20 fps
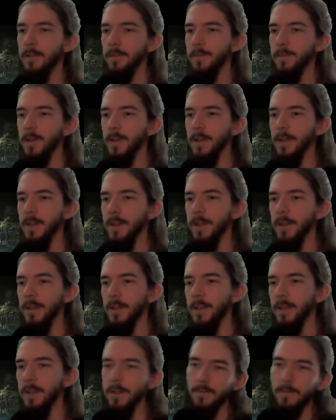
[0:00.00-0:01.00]
But
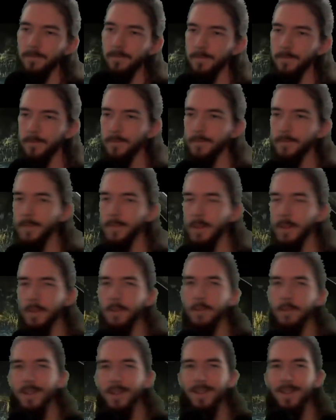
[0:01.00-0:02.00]
you know,
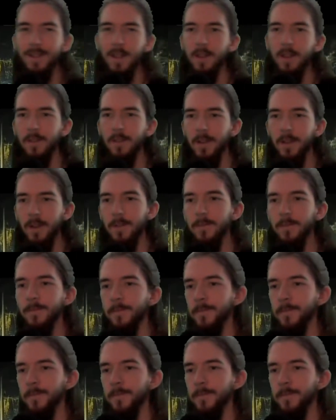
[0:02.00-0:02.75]
it's nice to know.